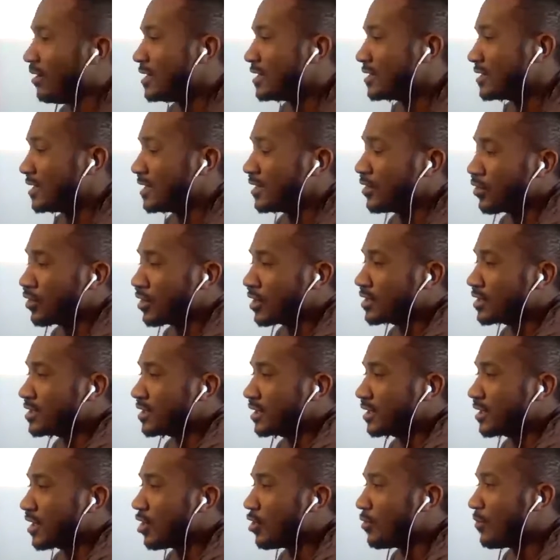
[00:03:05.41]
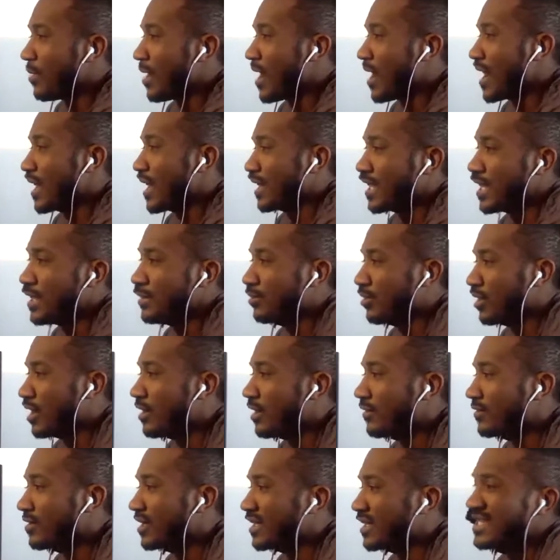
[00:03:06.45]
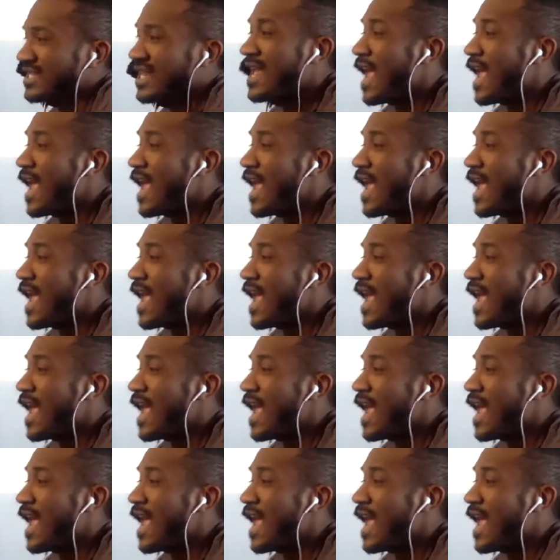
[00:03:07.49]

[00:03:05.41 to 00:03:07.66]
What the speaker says: in order to go buy Keyboard Elf cookies.